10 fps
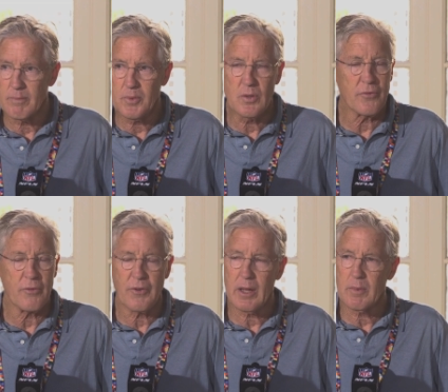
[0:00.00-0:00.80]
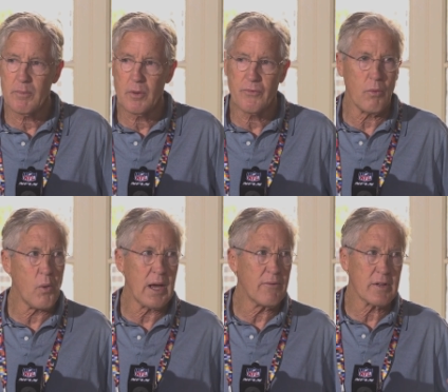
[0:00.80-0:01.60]
beautiful family, beautiful
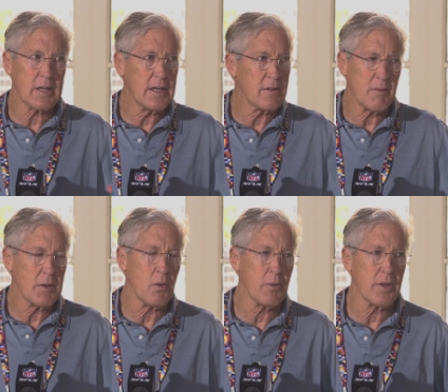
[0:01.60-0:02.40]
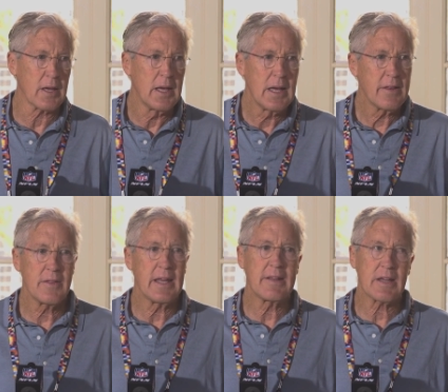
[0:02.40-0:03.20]
wife and kid. I mean, the whole thing.
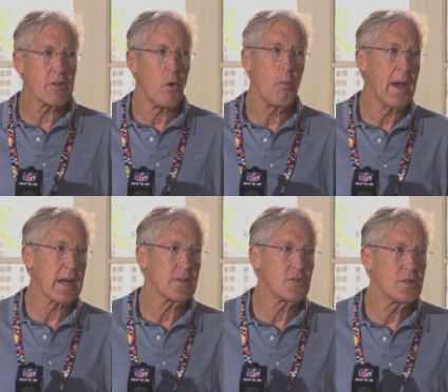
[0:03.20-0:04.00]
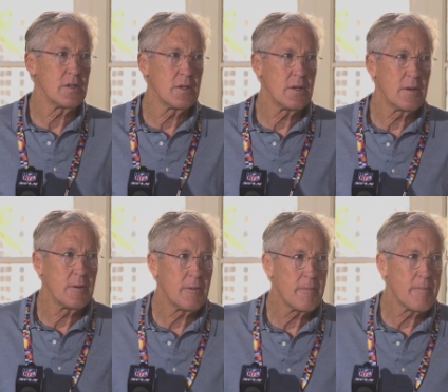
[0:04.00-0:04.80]
He's got the whole package. Can you talk
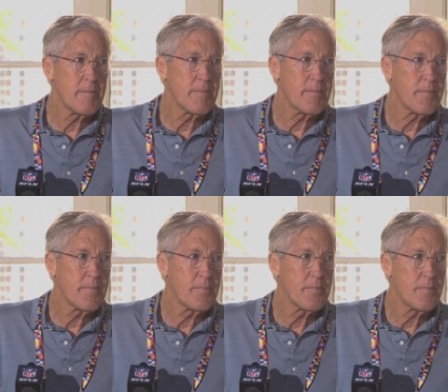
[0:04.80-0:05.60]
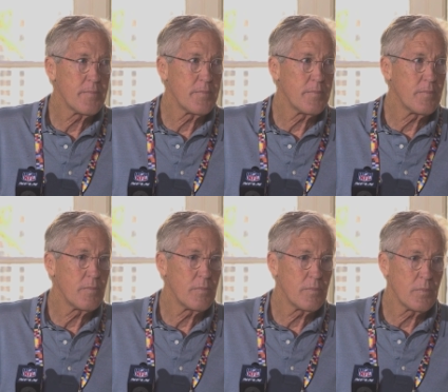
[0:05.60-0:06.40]
about his relatability to
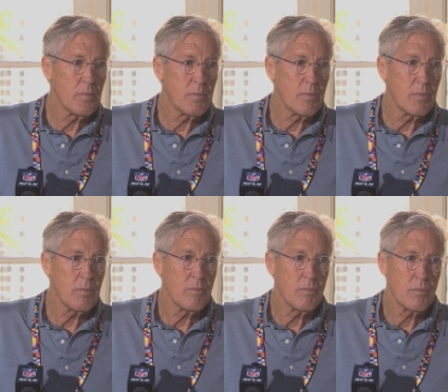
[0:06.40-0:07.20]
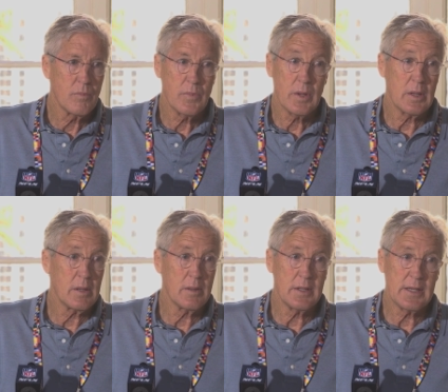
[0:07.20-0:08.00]
players and how he, he
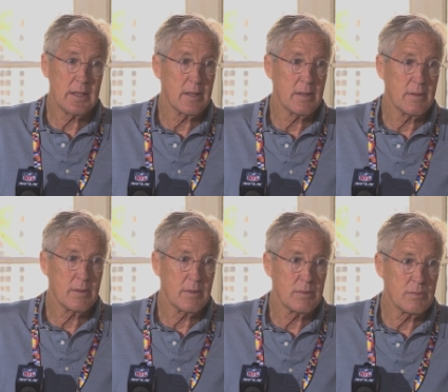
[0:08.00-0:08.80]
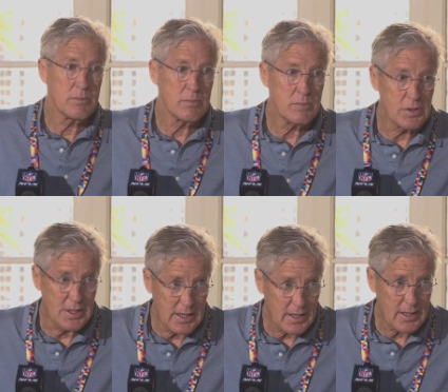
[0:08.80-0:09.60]
can develop yeah. a young team?
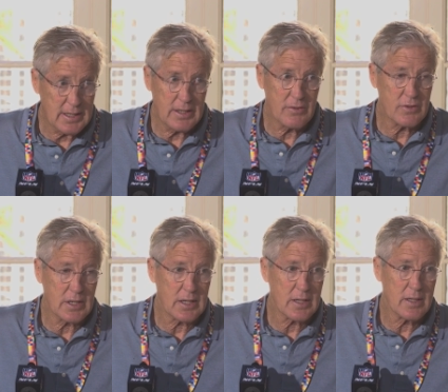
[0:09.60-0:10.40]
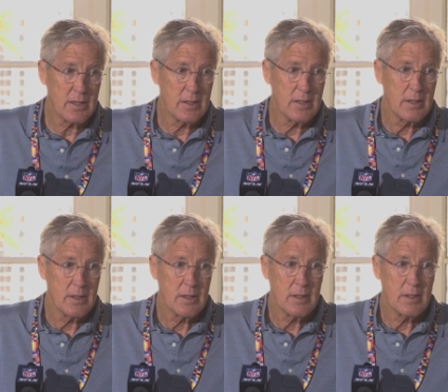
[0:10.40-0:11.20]
Yeah, he's uh,
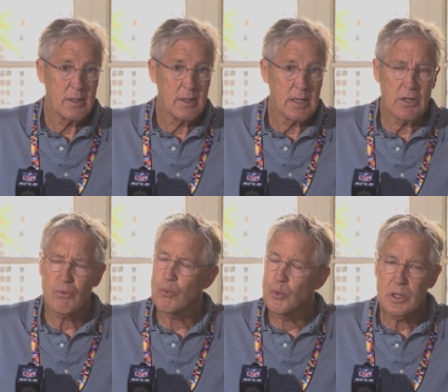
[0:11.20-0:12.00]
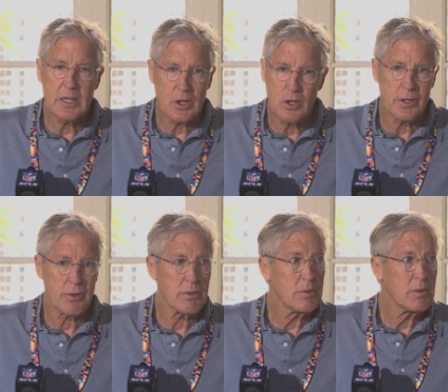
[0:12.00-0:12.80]
he's really
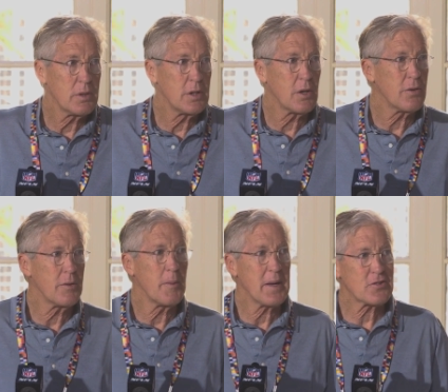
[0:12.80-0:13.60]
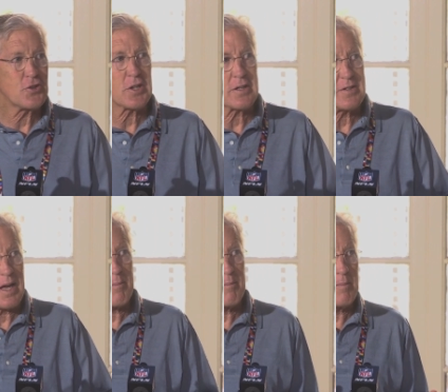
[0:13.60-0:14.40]
clear. You know, the, the messaging is
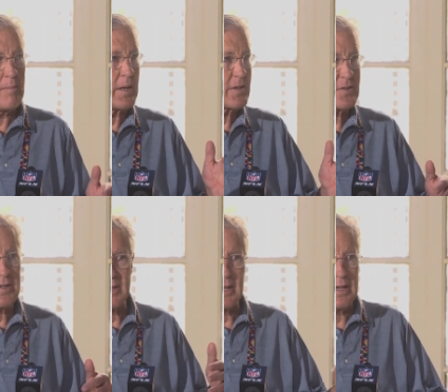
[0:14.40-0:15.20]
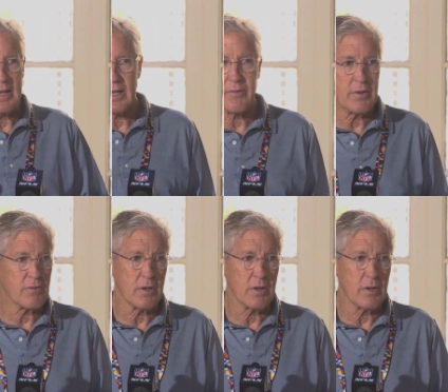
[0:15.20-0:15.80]
not mixed in, in any of his